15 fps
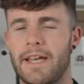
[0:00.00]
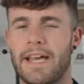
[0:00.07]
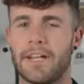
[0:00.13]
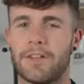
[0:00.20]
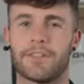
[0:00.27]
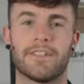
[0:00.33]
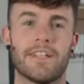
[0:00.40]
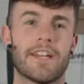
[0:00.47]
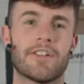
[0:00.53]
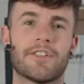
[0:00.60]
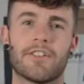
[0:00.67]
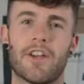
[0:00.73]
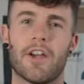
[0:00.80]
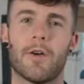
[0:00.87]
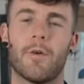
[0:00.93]
On
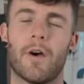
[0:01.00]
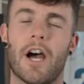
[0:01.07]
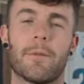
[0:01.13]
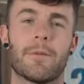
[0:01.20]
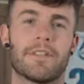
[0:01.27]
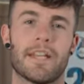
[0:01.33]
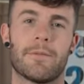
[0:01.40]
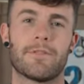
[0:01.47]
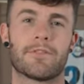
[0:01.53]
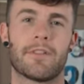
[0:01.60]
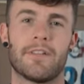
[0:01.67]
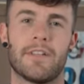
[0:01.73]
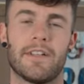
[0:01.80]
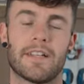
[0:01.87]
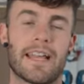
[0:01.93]
today's show, I'll be
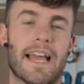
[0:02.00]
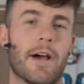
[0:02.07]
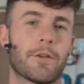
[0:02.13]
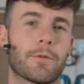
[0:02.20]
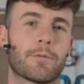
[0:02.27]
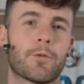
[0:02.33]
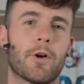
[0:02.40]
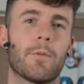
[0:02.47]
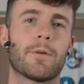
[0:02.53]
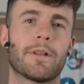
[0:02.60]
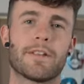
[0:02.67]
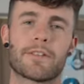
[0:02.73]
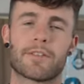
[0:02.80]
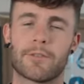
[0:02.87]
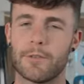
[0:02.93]
demonstrating how to
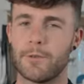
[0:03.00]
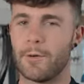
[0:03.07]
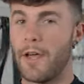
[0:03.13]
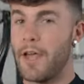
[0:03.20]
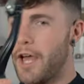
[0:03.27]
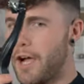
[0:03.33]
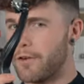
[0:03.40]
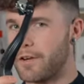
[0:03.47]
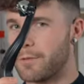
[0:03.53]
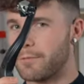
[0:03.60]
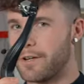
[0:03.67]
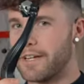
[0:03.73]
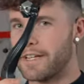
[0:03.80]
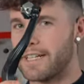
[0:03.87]
properly install a rear brake